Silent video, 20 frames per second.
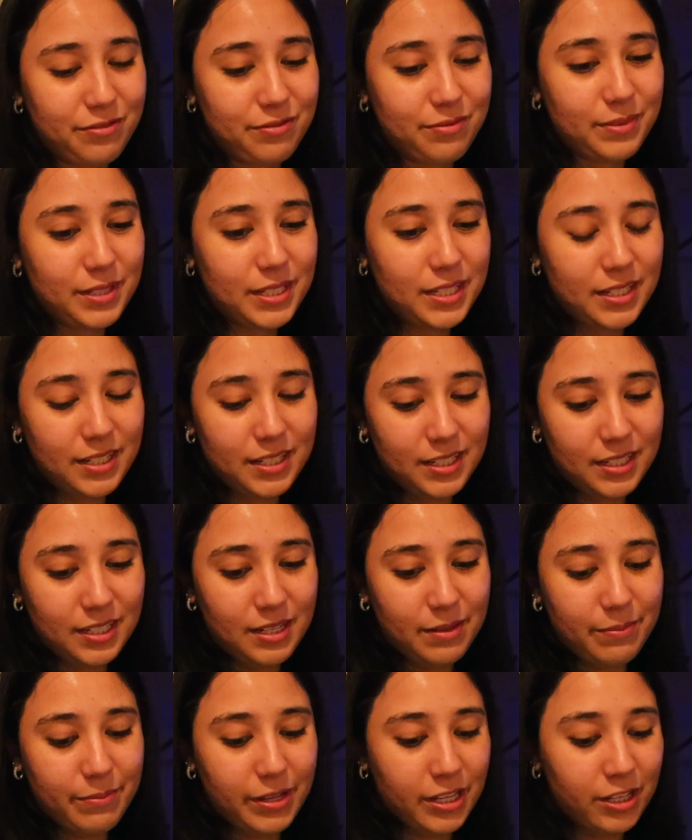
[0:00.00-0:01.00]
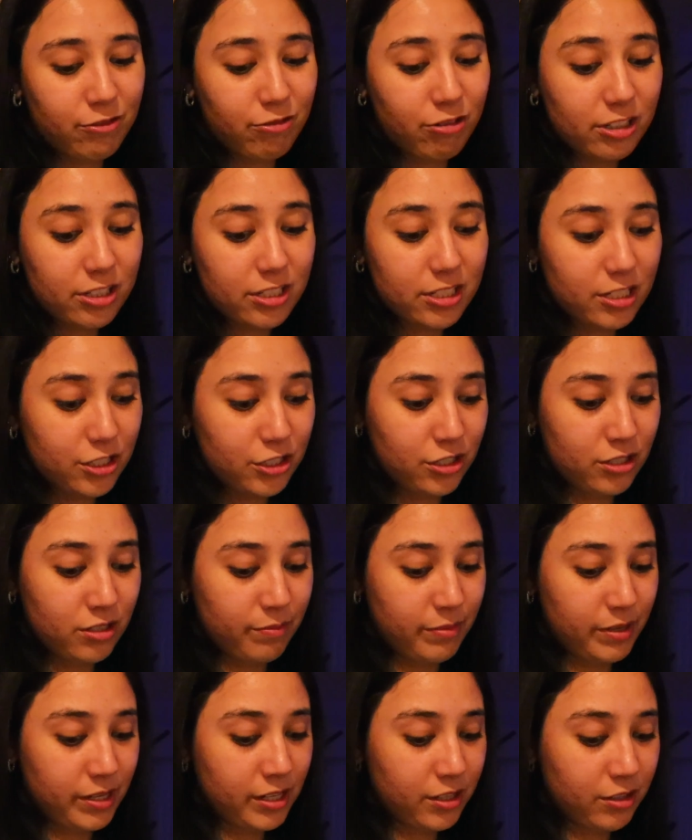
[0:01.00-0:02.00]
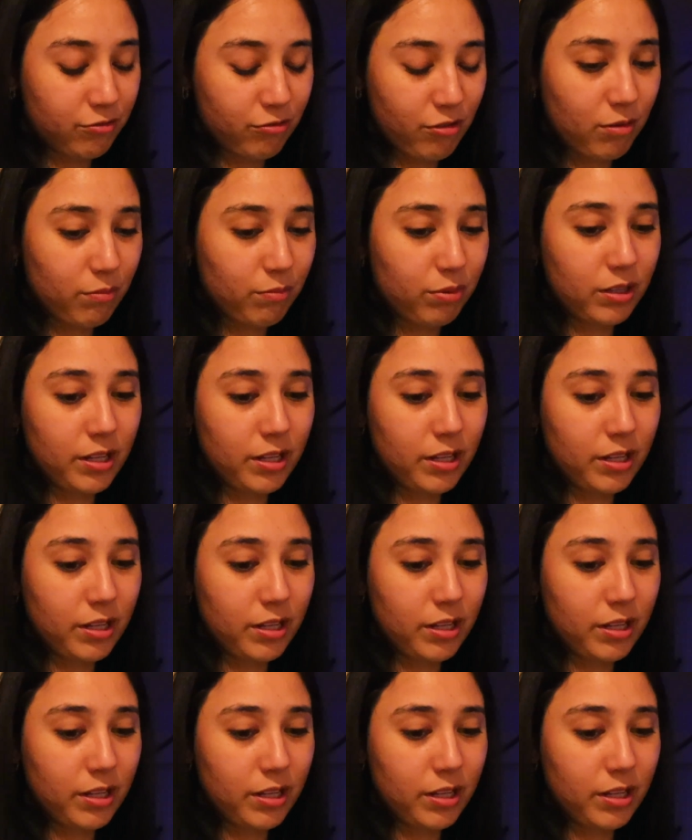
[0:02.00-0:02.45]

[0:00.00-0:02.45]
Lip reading: realized how much different the